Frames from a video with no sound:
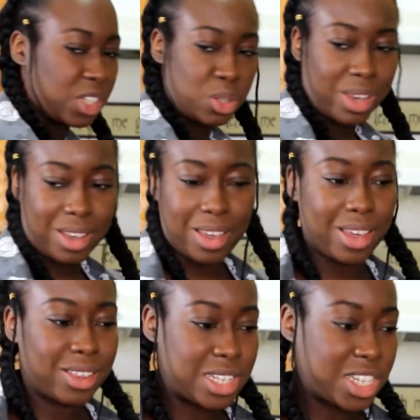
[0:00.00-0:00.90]
so I can
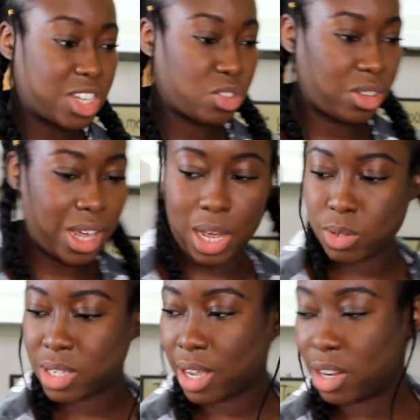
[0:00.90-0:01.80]
get the taste on the
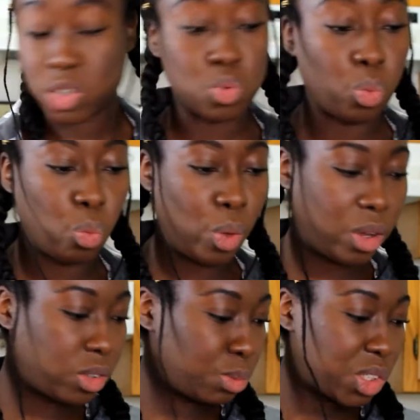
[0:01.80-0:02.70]
outside as
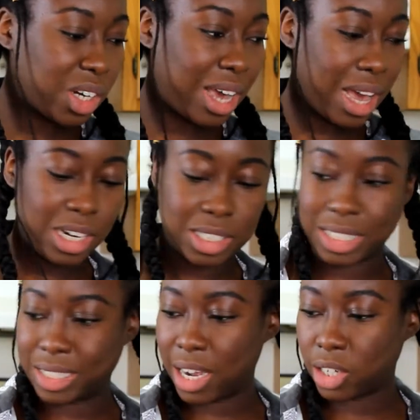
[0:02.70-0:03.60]
well. So I'm just gonna add a
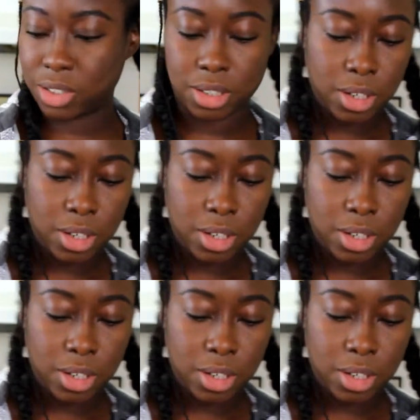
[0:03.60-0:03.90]
dash.